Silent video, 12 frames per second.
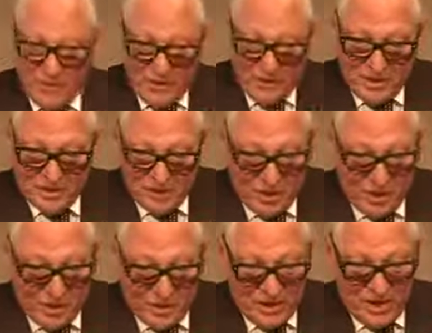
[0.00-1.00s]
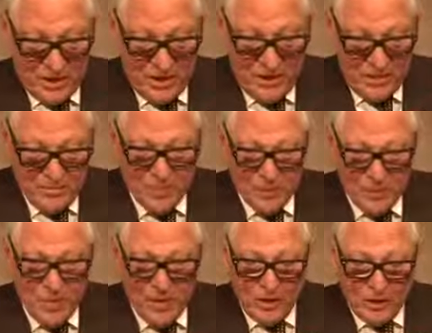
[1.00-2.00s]
friend and colleague,
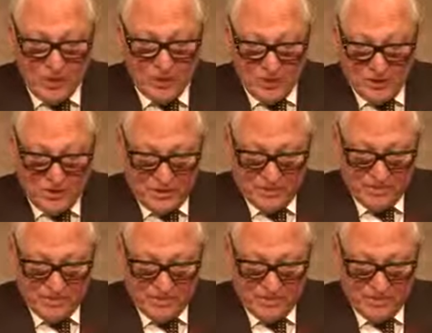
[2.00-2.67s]
Mr. Paul Lucas.